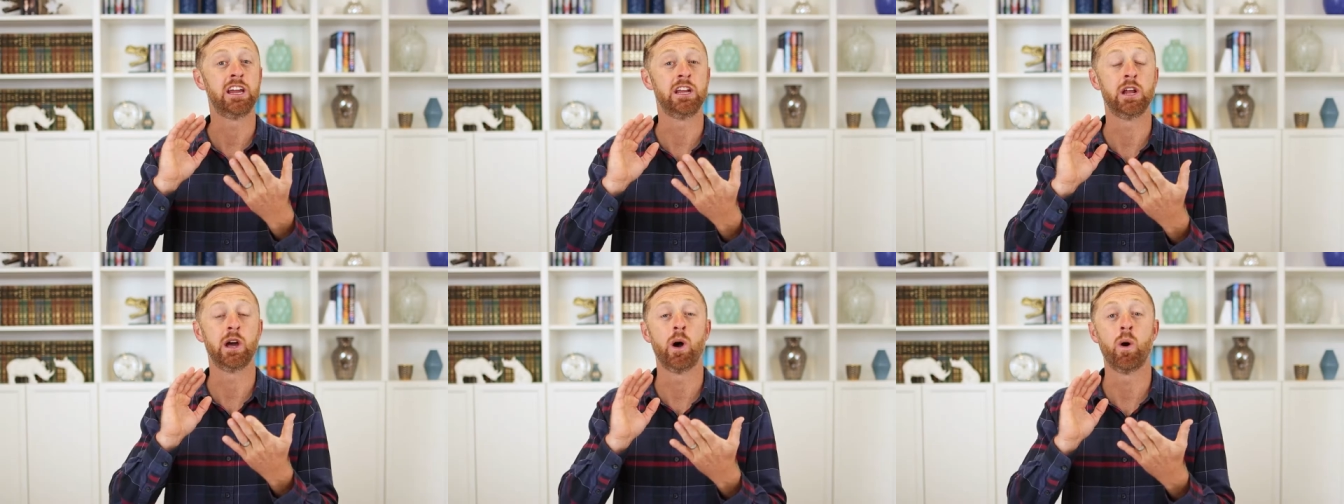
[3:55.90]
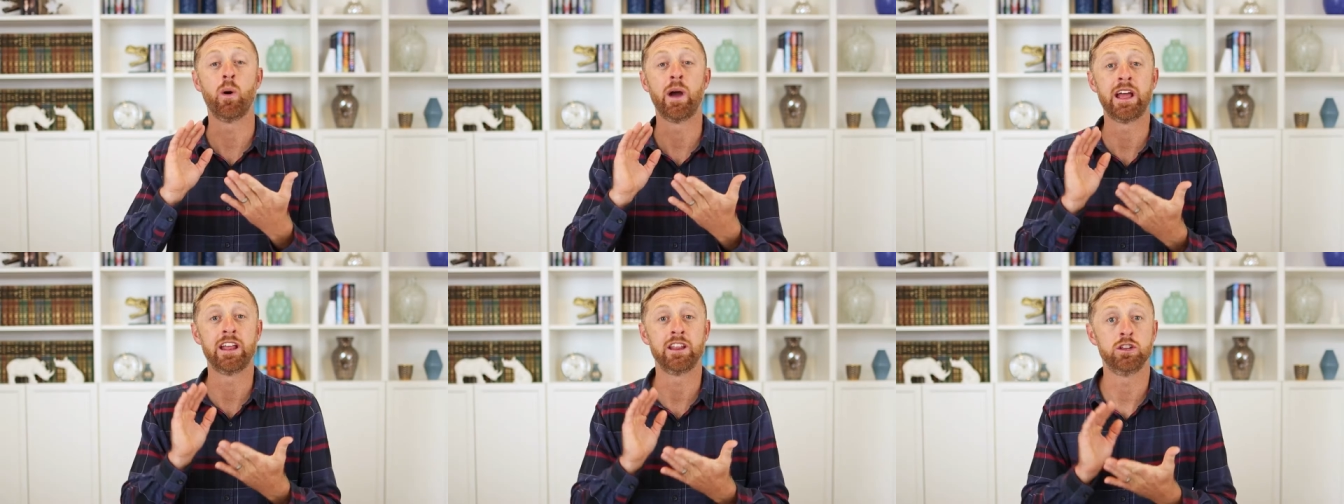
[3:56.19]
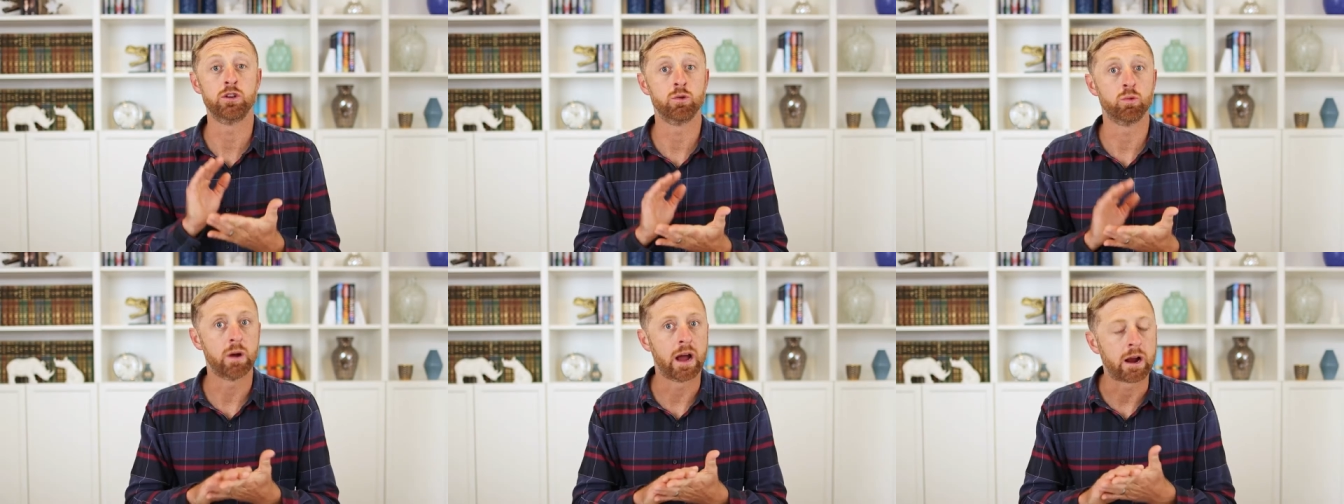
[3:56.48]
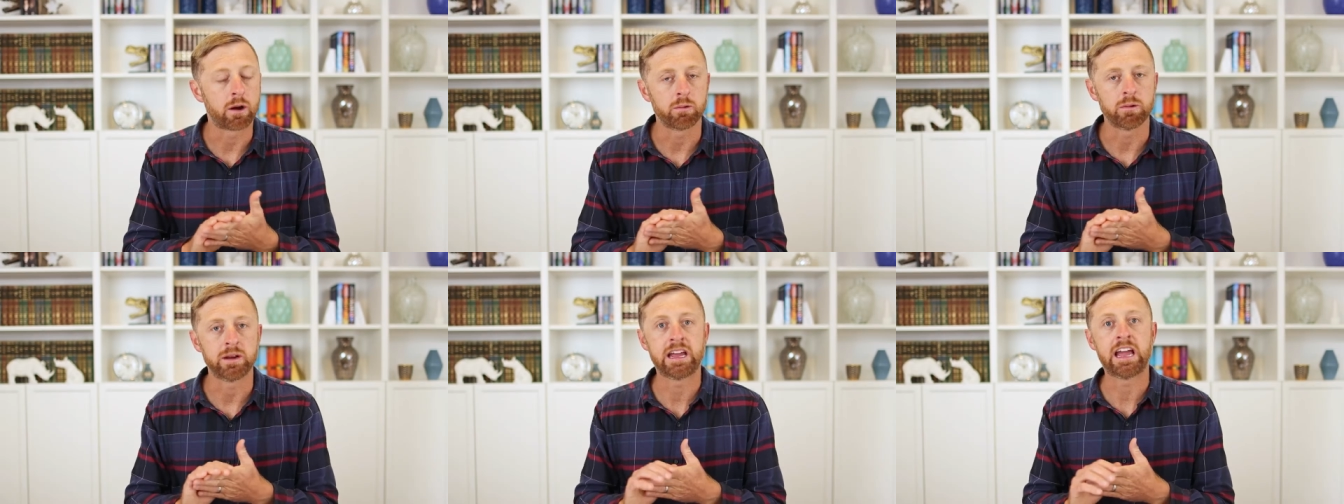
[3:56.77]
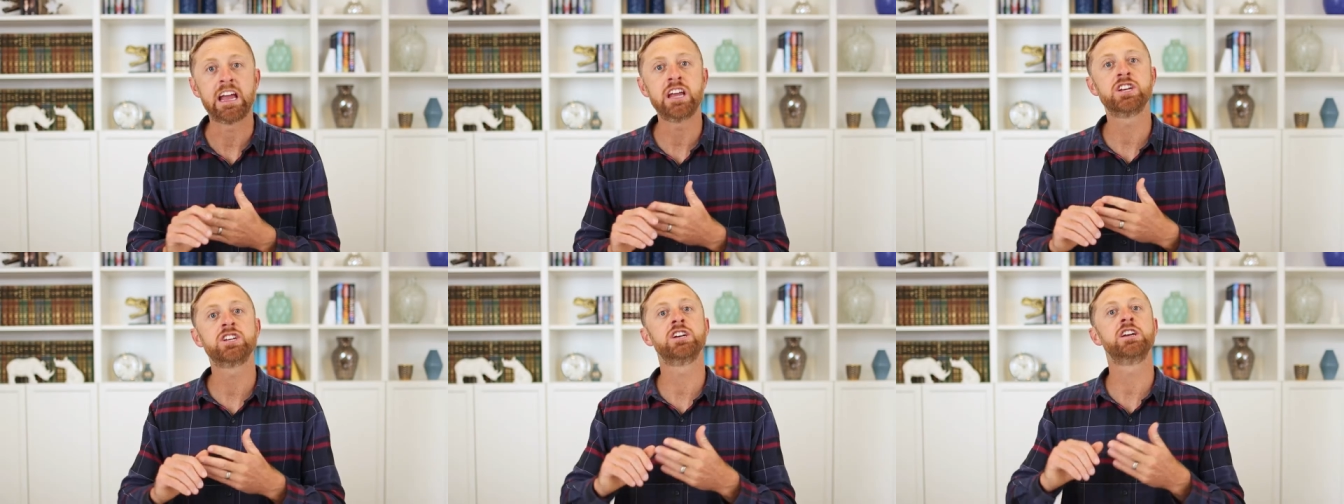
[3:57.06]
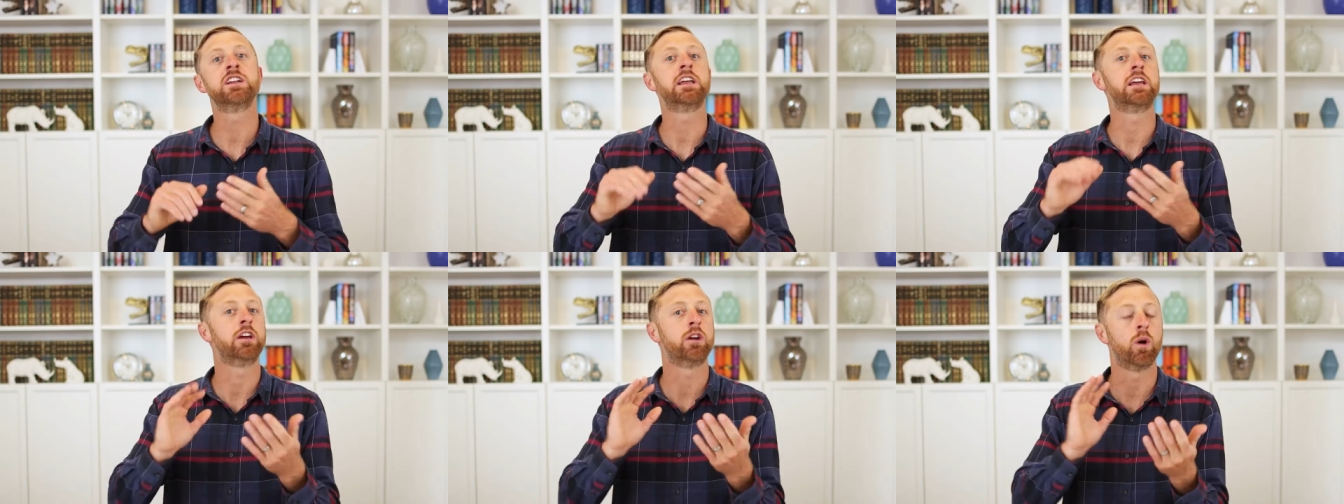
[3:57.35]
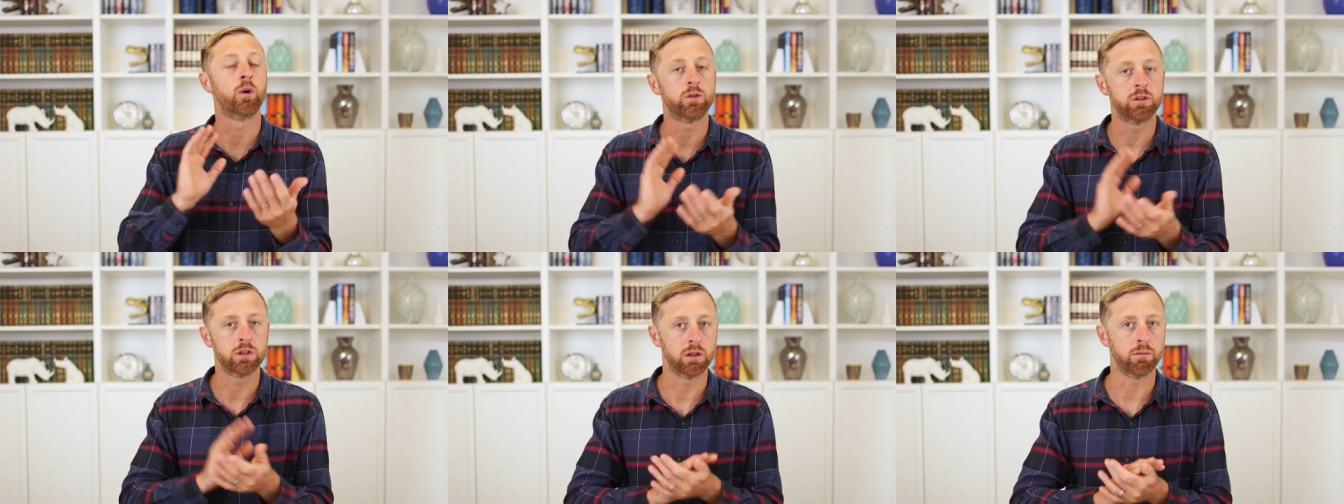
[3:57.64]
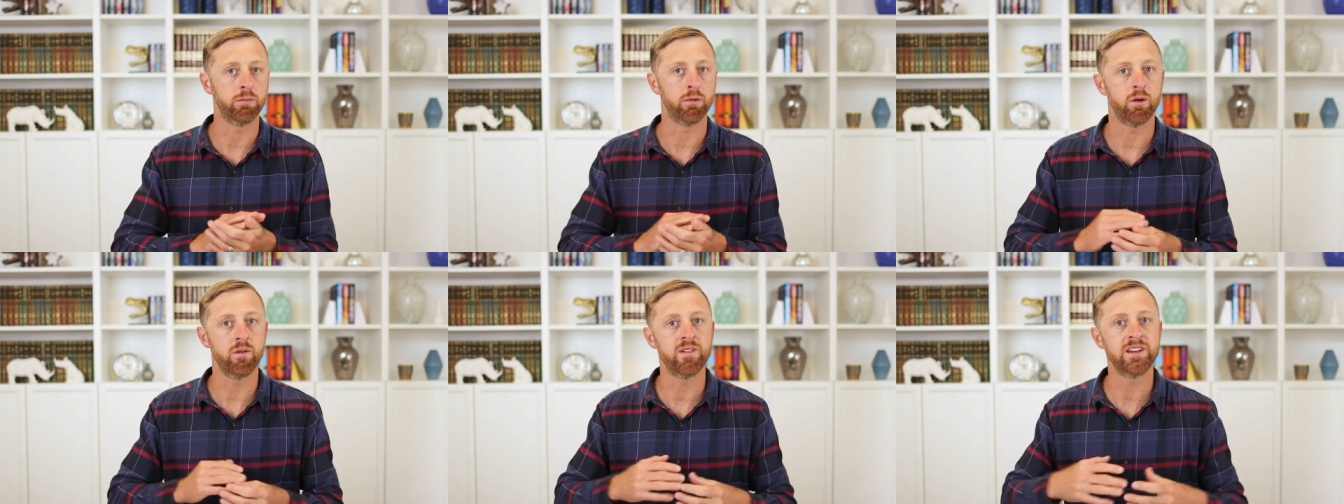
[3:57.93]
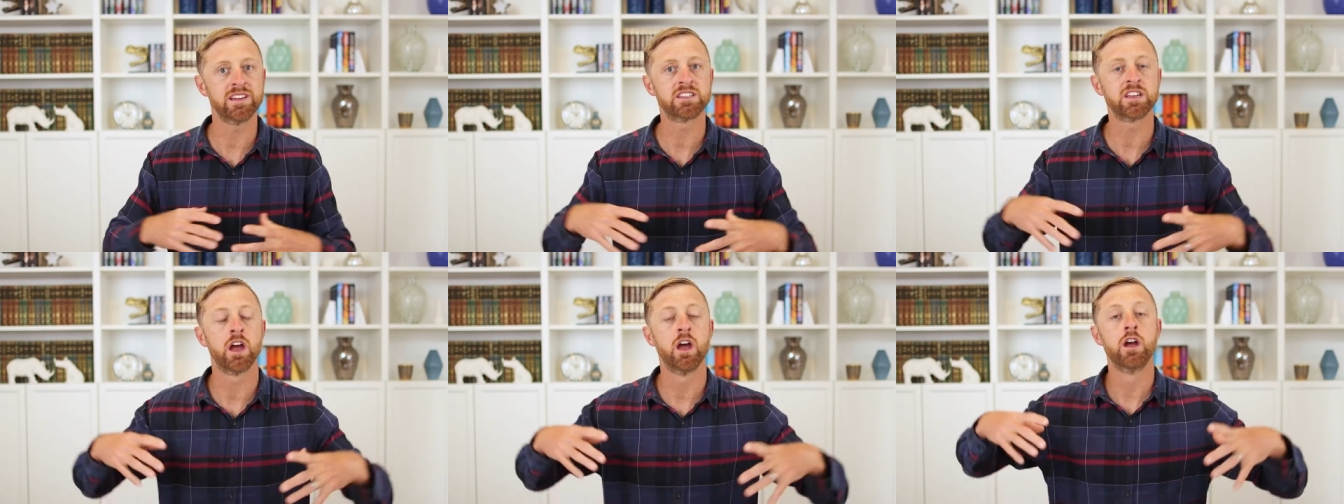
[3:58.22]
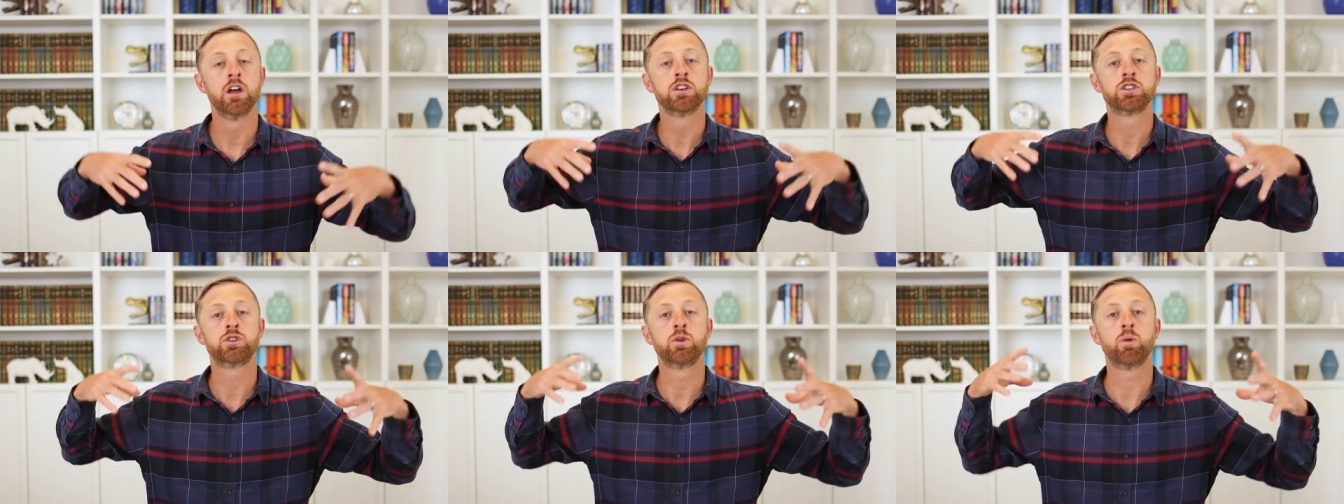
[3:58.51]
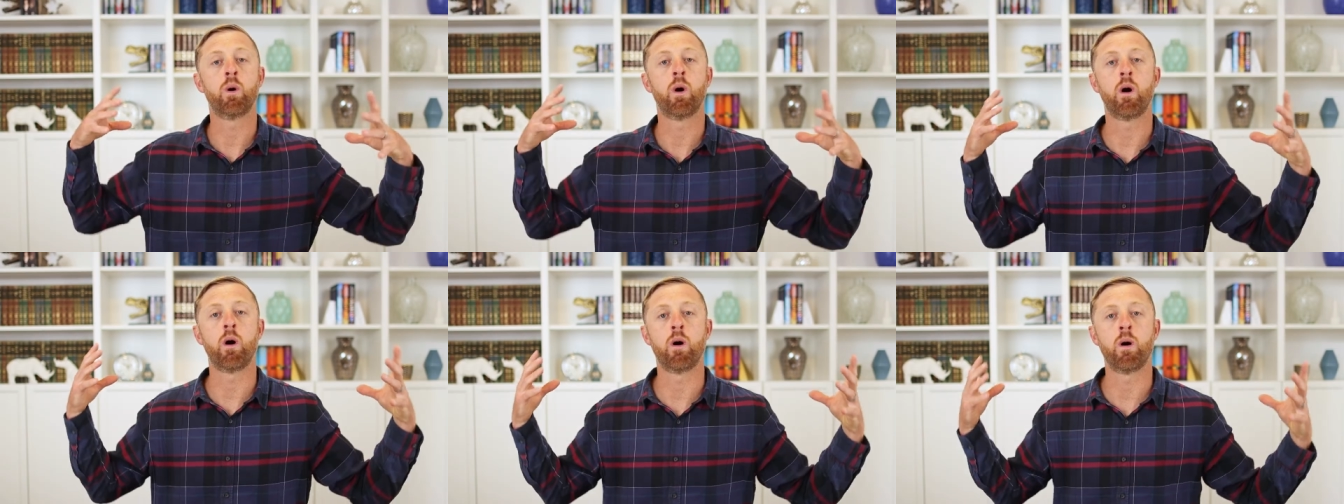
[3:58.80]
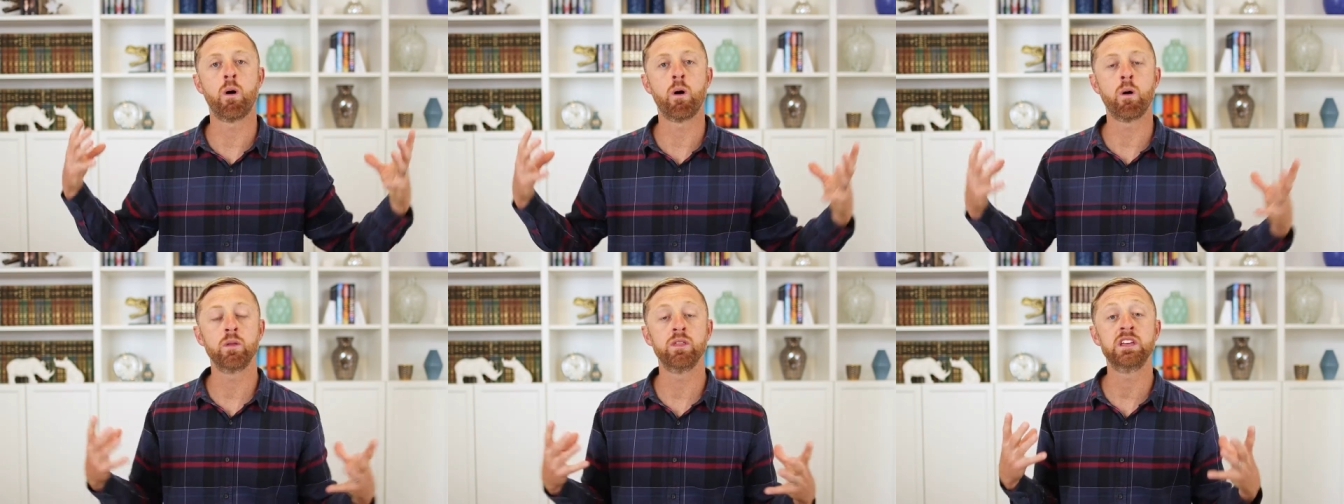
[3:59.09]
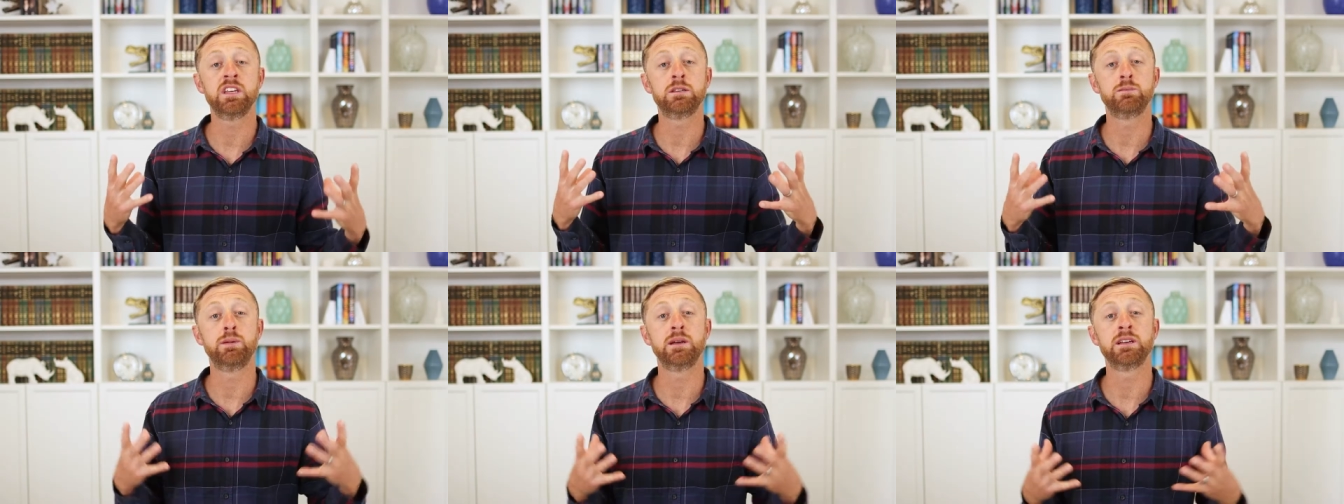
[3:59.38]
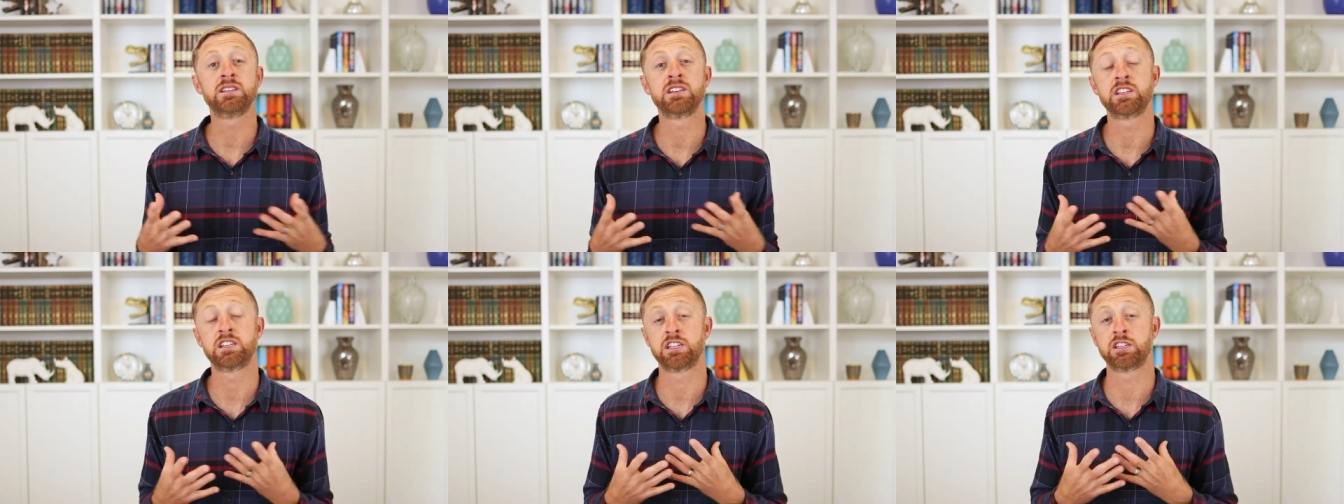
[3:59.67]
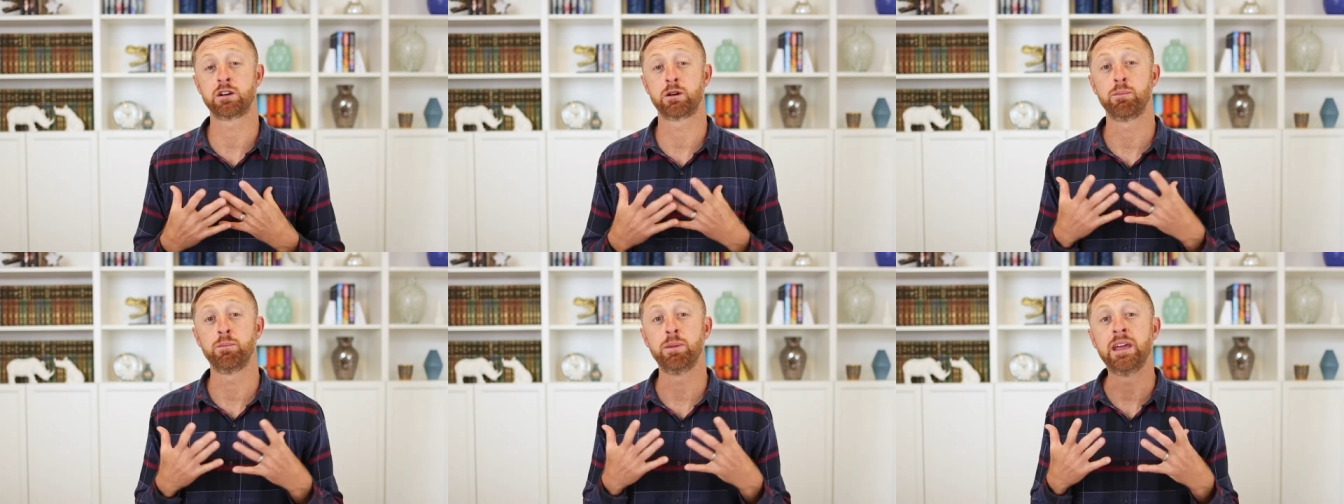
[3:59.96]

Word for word: you know, and do recreation and go to the movies. So all these businesses are